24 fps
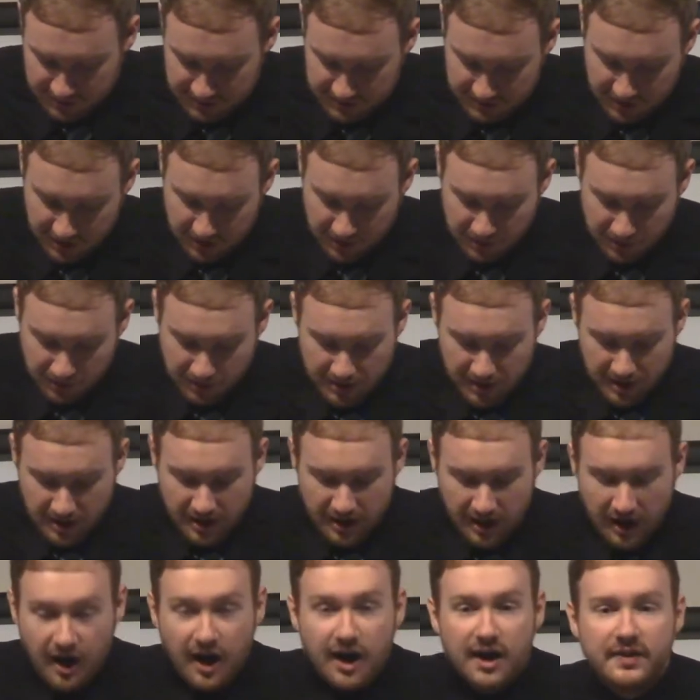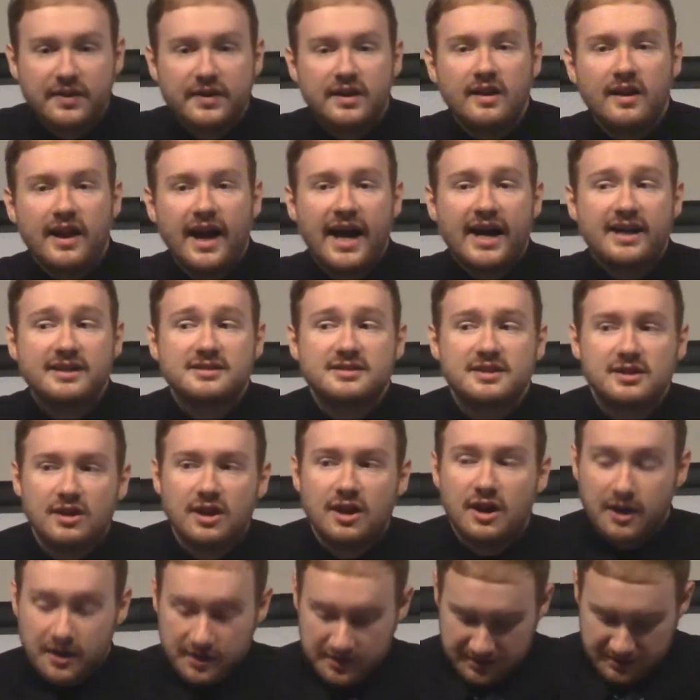so on the last
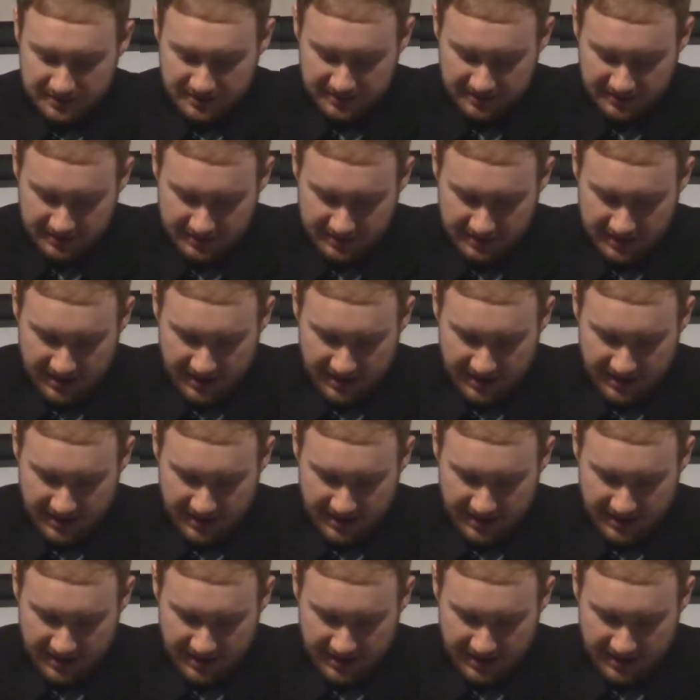clause,